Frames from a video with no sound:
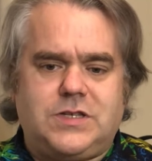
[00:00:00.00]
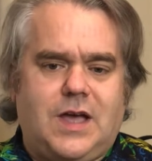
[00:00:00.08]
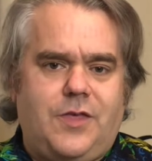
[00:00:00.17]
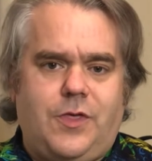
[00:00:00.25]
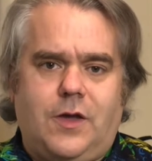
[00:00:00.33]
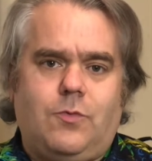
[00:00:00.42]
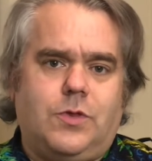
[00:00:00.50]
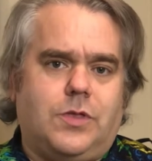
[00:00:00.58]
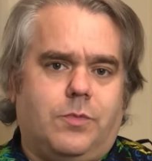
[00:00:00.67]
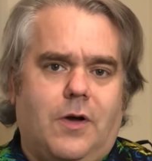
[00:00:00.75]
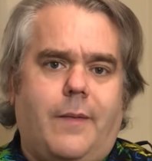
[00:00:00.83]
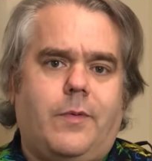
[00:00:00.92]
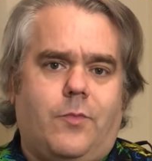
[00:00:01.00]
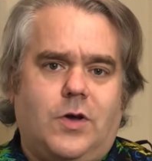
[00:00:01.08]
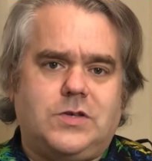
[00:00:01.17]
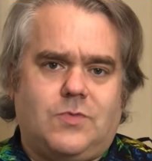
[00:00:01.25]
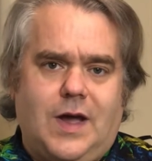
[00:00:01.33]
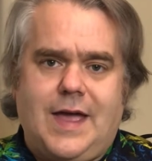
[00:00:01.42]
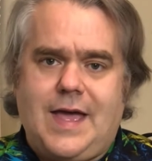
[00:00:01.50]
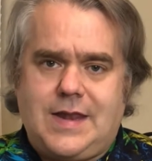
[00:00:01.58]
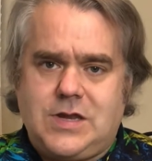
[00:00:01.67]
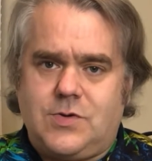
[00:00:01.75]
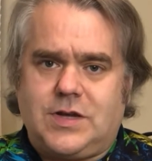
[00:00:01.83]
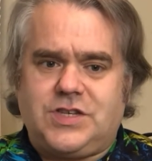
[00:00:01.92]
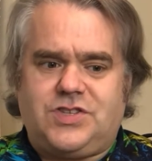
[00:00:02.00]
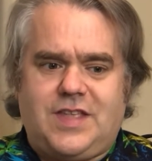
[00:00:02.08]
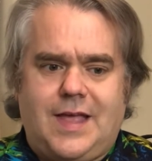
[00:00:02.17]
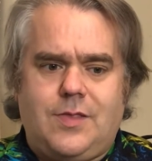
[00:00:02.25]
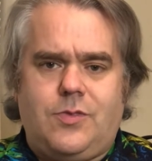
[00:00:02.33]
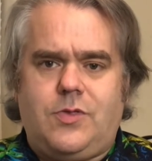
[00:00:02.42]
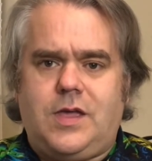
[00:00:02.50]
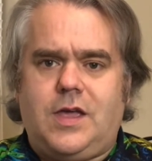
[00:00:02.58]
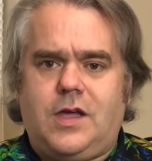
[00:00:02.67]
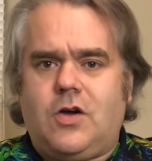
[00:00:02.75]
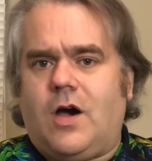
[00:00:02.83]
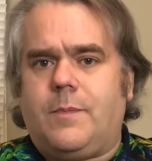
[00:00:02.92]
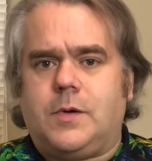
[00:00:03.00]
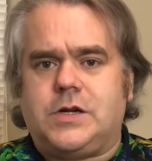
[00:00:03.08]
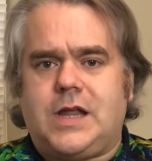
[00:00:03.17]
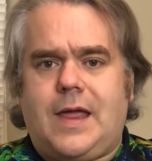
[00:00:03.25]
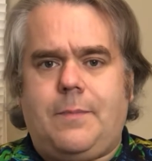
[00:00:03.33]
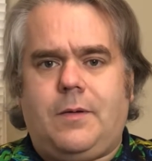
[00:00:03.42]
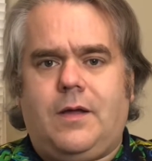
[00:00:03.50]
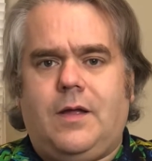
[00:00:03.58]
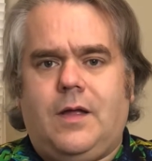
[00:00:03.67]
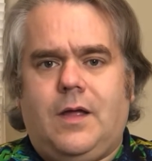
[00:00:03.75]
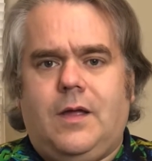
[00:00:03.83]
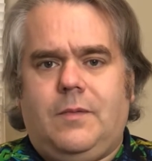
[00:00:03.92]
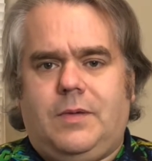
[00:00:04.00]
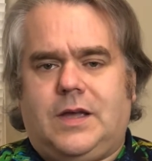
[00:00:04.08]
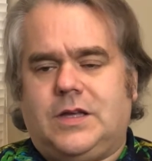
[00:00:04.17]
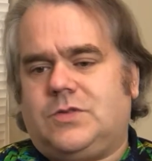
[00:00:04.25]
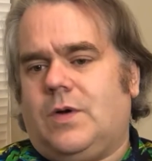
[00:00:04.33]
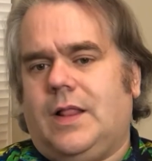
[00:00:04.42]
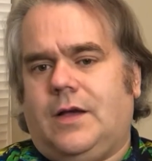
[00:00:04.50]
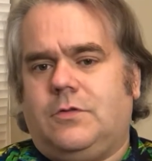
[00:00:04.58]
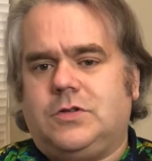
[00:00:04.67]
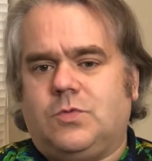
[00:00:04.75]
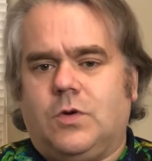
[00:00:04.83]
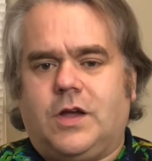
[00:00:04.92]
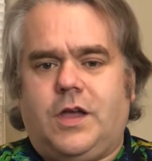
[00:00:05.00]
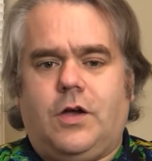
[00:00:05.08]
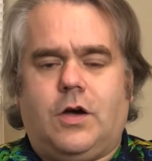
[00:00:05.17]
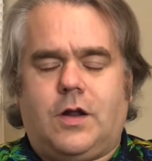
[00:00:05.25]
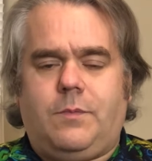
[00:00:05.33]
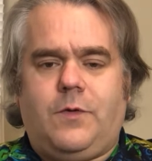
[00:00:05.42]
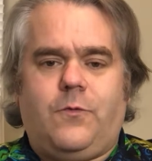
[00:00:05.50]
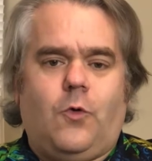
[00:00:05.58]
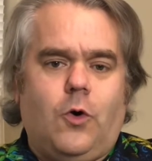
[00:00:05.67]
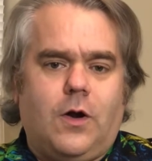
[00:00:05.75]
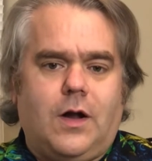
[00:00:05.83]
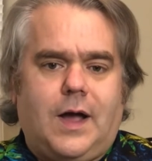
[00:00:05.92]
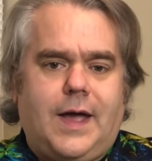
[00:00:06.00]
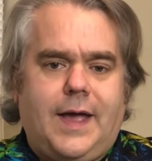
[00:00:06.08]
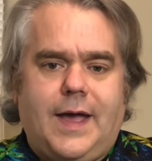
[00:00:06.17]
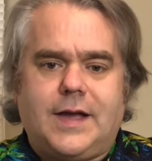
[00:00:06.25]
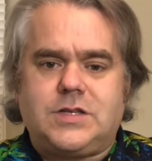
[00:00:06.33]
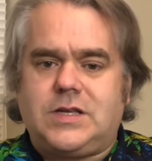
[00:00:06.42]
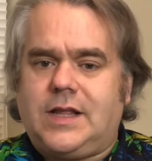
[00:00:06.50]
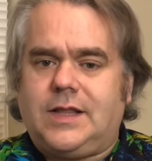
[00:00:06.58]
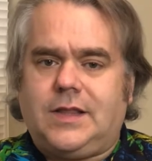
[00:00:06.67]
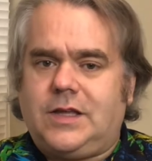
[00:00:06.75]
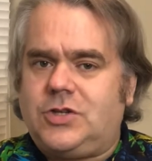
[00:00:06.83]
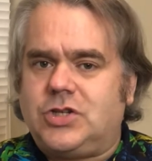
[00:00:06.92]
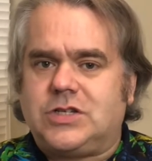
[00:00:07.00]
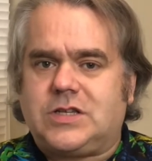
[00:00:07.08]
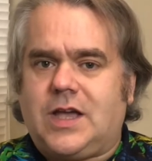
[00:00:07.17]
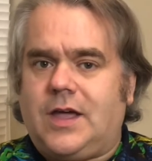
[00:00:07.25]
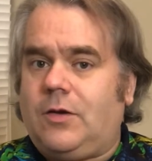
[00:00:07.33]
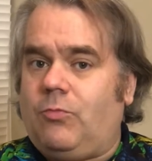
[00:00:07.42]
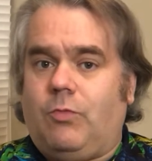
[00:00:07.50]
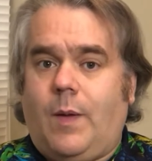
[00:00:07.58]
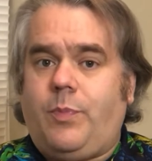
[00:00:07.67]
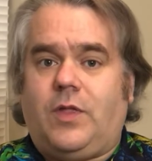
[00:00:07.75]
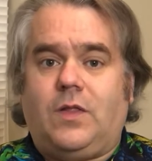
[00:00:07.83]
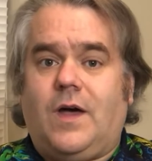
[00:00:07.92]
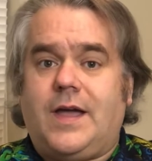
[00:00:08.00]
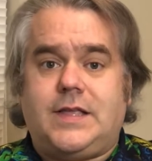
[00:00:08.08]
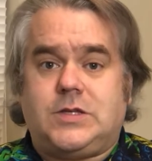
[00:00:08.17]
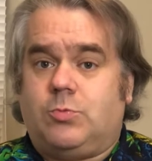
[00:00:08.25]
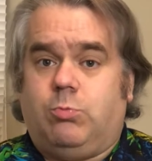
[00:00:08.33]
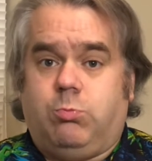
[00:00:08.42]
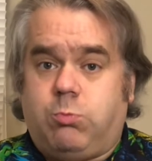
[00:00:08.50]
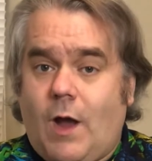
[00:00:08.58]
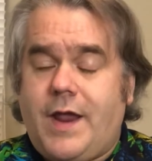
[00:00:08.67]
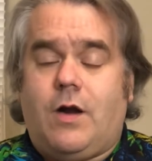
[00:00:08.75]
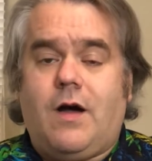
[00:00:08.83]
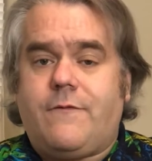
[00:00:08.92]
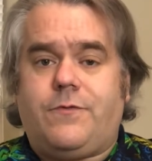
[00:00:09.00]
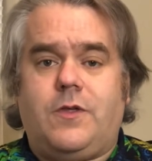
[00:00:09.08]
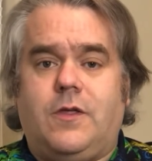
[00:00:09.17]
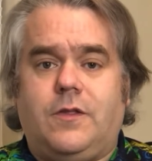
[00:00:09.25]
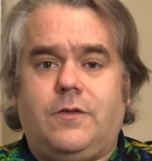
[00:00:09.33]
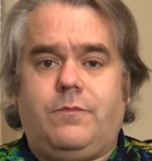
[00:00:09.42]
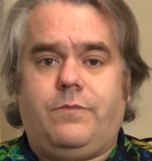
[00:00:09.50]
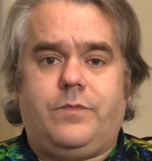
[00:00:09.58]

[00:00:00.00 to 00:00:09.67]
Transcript: I think, what the problem was, why I had to extend the copper tape, because while I was working on it before, I accidentally just kind of rubbed the lines right off the